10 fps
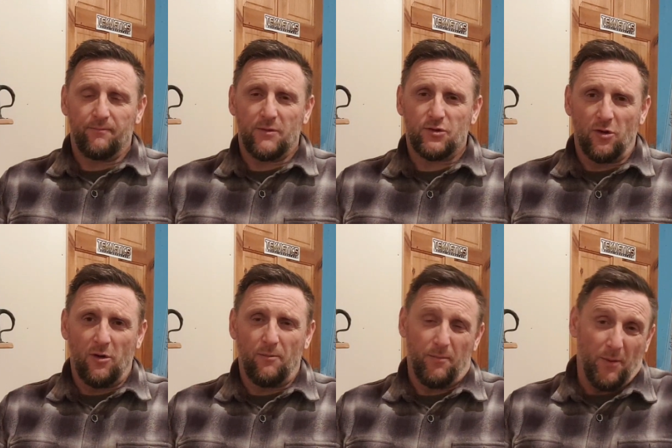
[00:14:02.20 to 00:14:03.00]

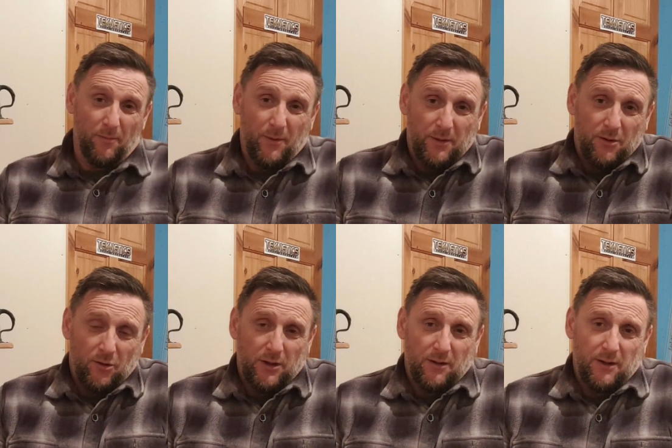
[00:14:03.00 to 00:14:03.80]
So, but
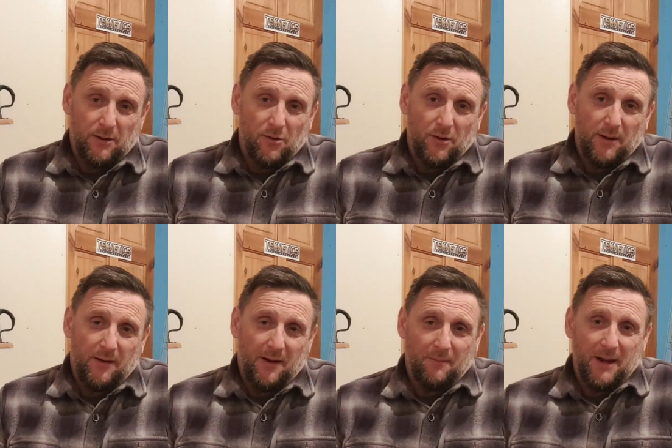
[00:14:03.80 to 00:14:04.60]

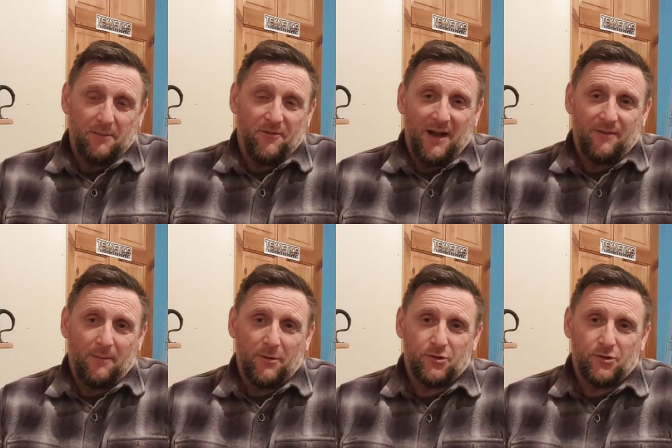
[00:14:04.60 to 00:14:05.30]
I'm getting 5 hammered,